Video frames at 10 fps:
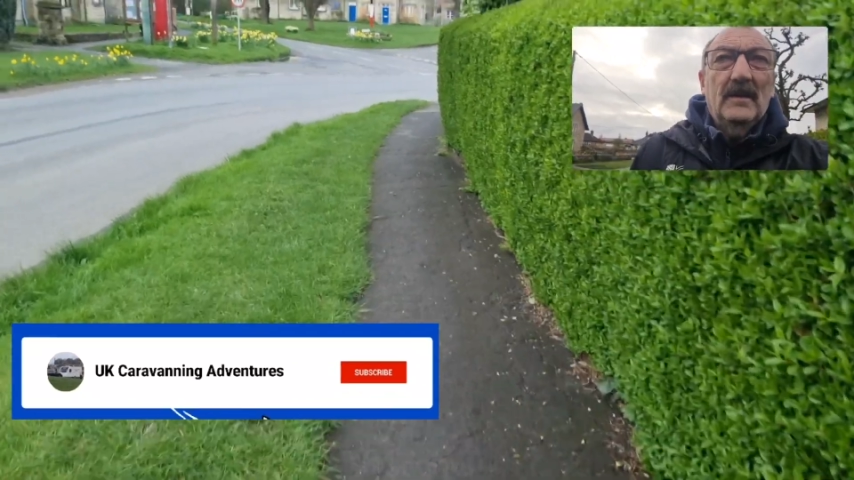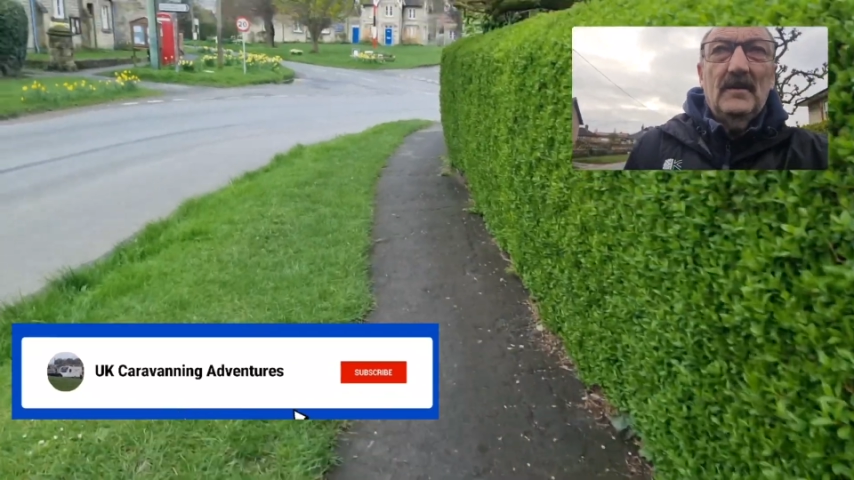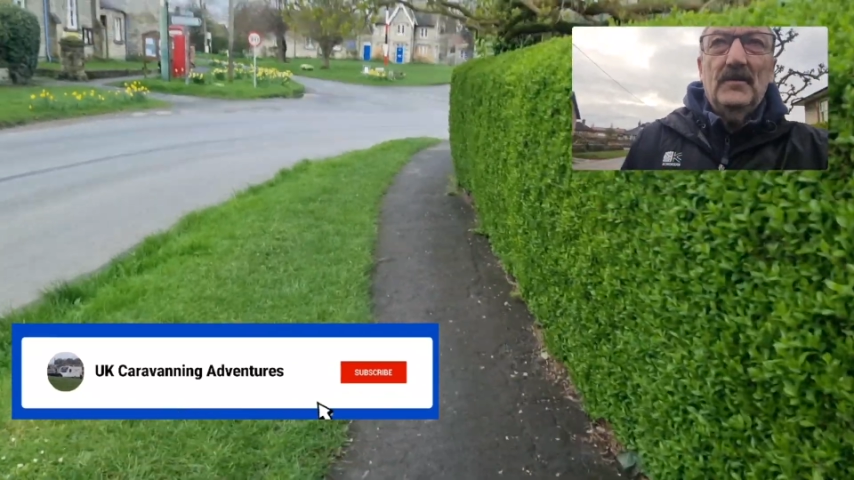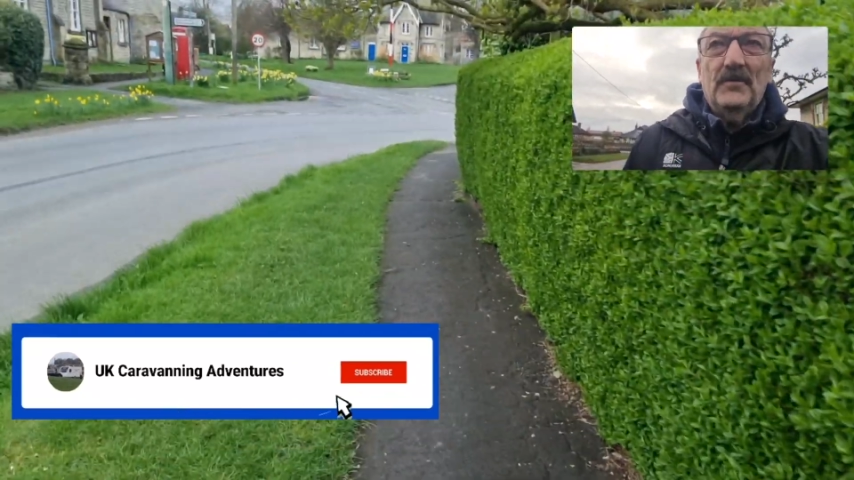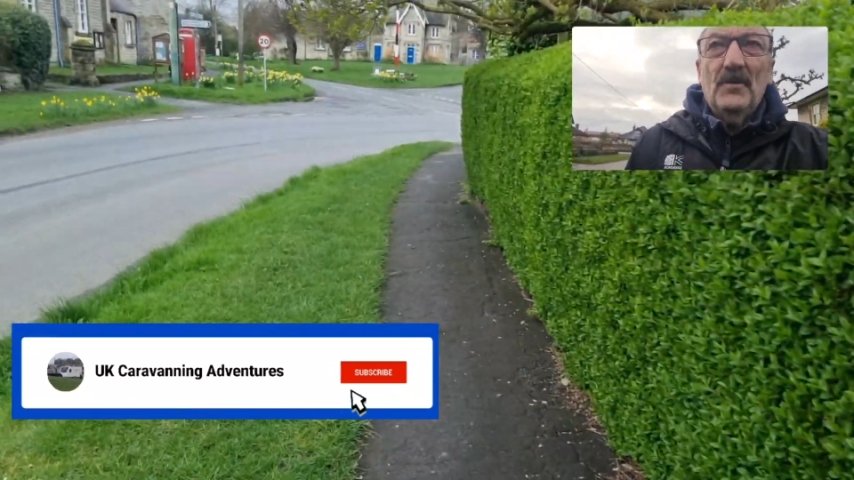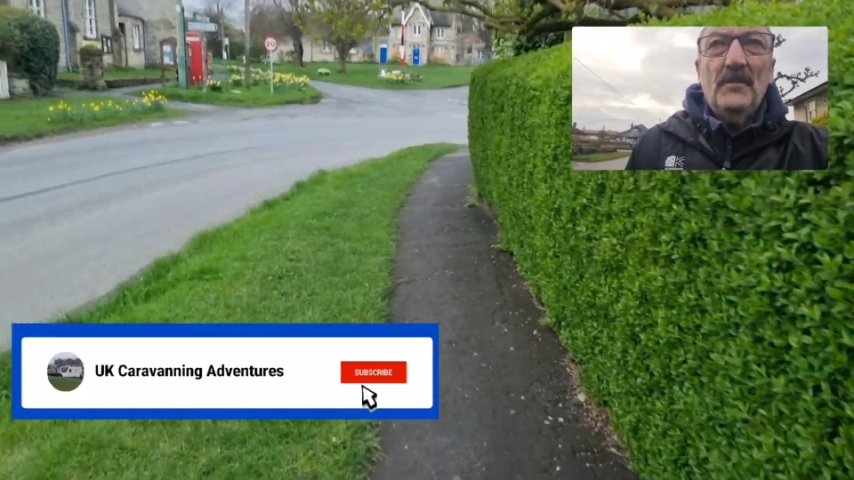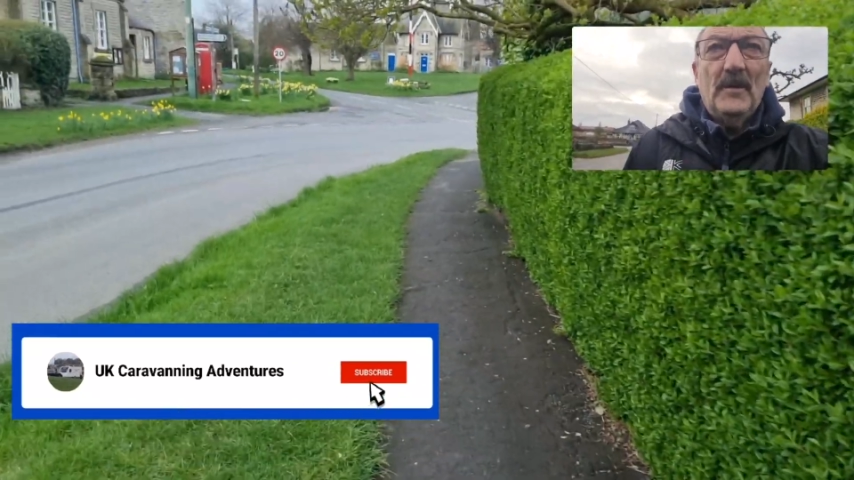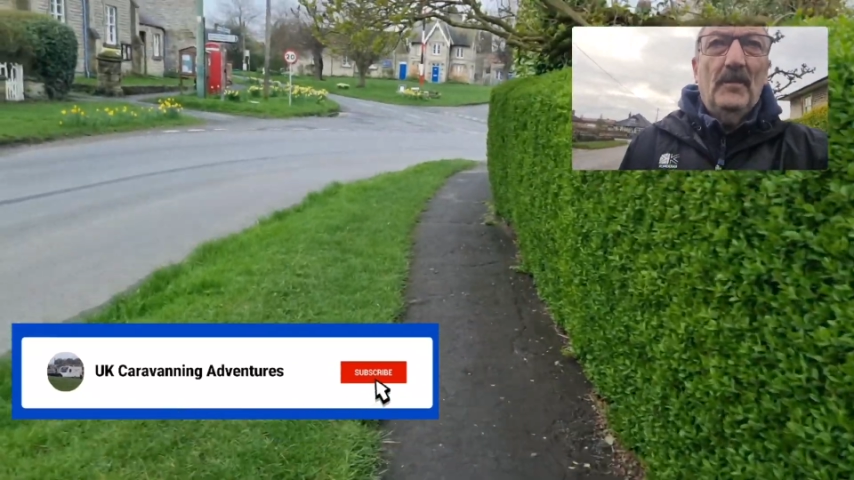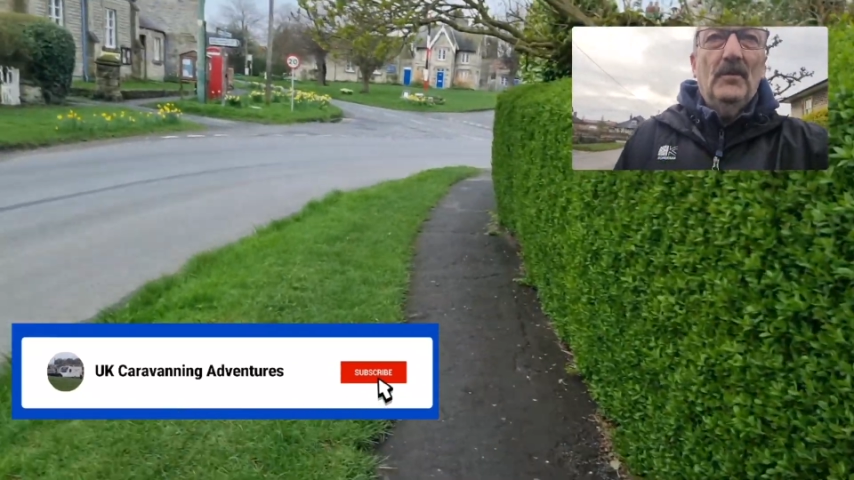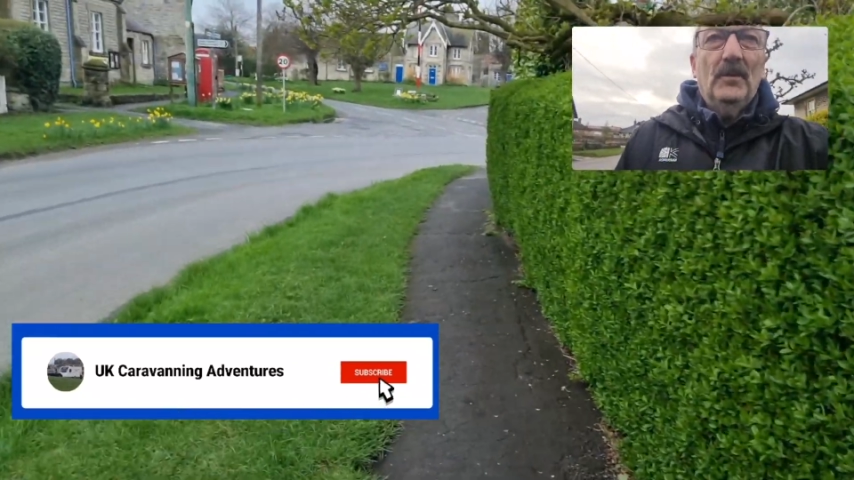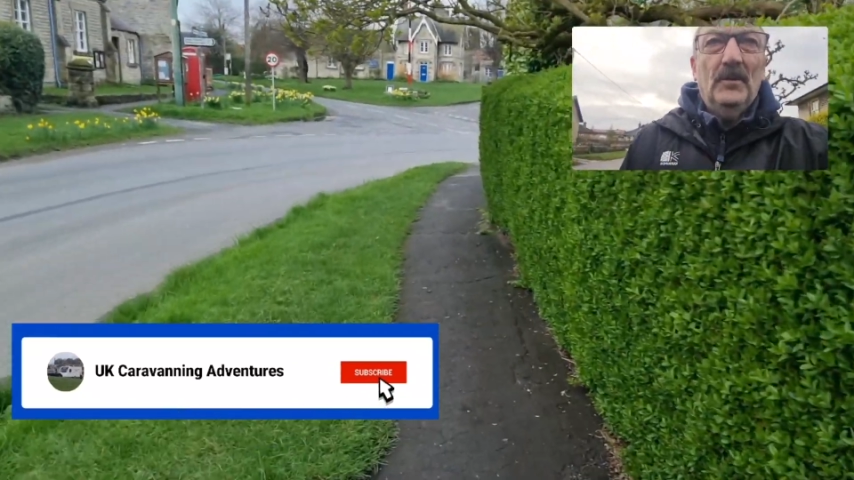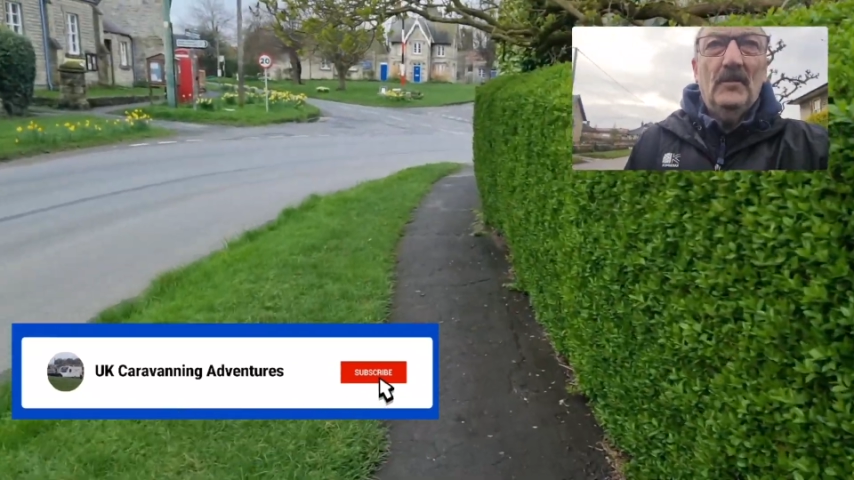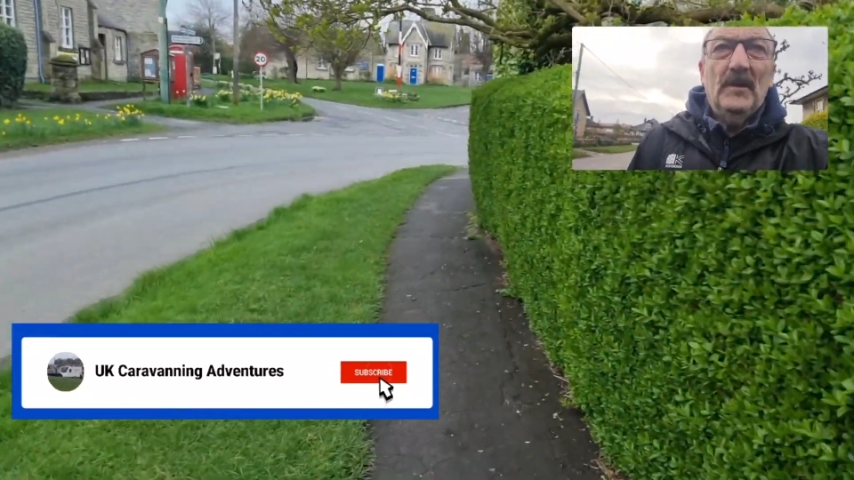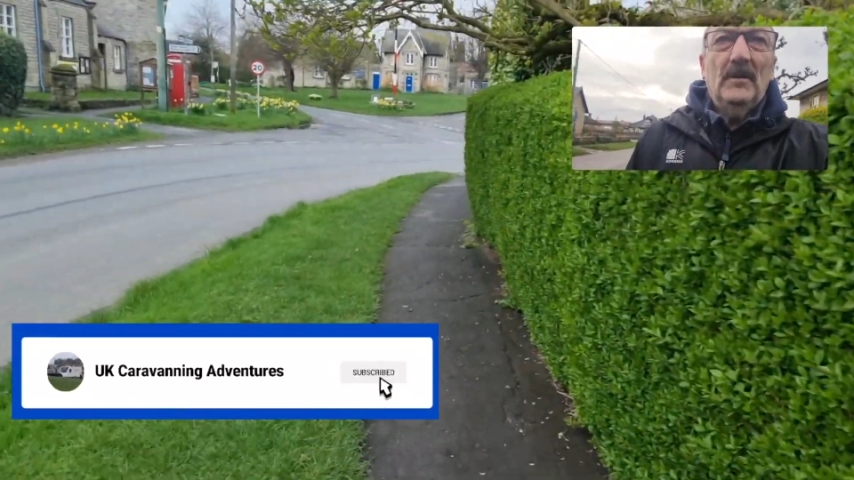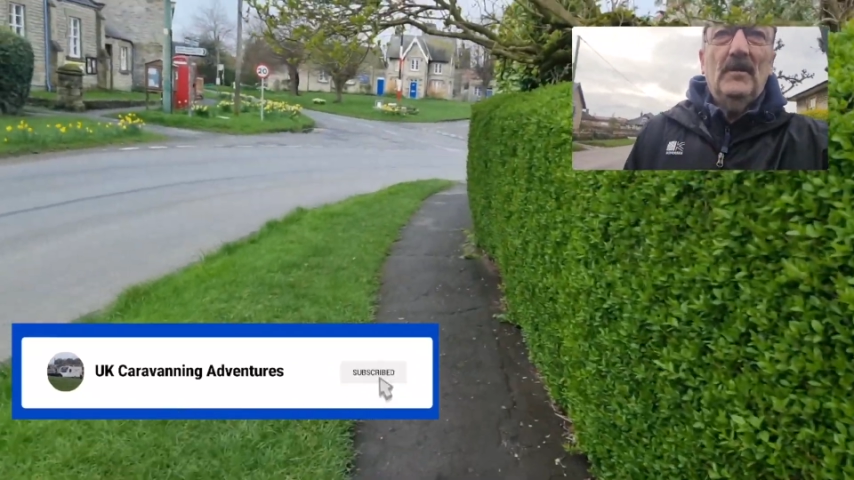There's a great big pole in the middle